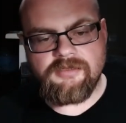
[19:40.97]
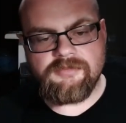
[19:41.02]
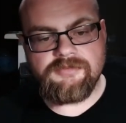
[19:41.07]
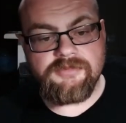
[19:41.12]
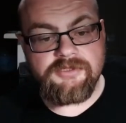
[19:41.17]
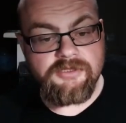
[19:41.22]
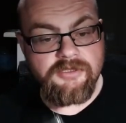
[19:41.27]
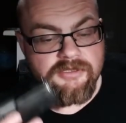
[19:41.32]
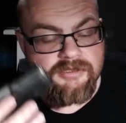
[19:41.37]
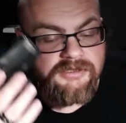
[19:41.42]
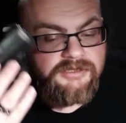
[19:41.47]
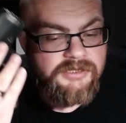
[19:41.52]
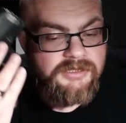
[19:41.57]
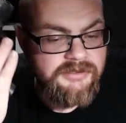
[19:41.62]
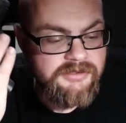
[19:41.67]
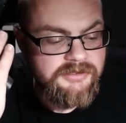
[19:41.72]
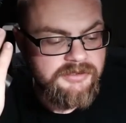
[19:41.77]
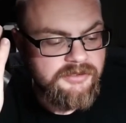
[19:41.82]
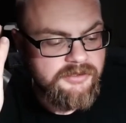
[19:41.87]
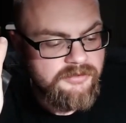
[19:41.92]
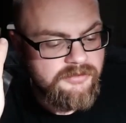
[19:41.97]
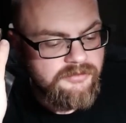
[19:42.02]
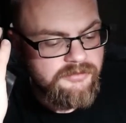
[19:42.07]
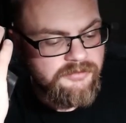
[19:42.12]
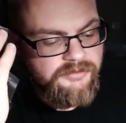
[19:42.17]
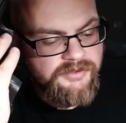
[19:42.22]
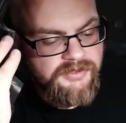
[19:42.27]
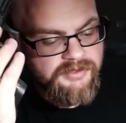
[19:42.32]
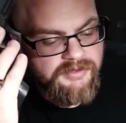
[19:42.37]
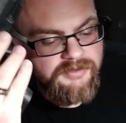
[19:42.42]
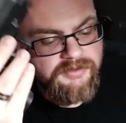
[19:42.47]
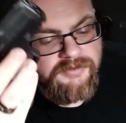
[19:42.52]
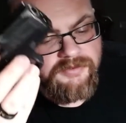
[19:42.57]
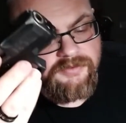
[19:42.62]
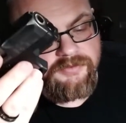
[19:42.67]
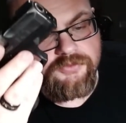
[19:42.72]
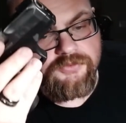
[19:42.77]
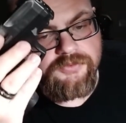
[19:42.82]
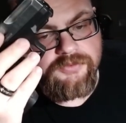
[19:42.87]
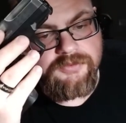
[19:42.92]
So I started to go with
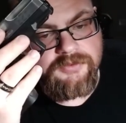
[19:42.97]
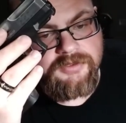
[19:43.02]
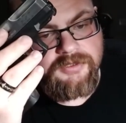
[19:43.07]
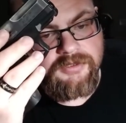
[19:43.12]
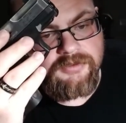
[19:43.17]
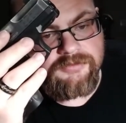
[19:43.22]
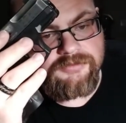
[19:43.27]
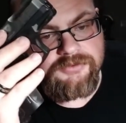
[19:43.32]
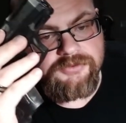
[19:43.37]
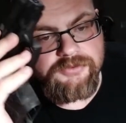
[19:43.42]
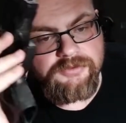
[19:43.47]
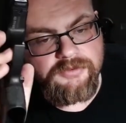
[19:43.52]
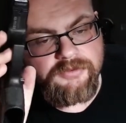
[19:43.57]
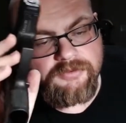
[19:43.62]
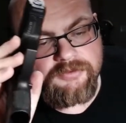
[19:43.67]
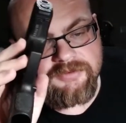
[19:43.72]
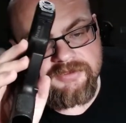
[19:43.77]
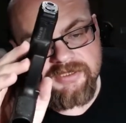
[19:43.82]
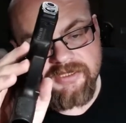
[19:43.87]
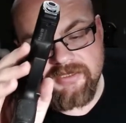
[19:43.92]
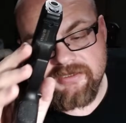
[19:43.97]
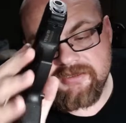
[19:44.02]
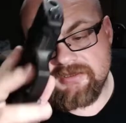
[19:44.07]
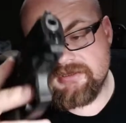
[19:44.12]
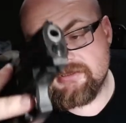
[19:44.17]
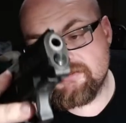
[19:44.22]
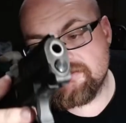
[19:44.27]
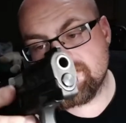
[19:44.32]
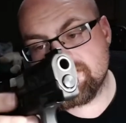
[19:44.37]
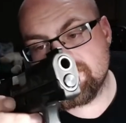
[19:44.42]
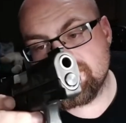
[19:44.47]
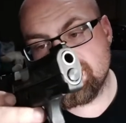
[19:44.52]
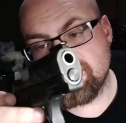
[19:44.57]
True Glow sights.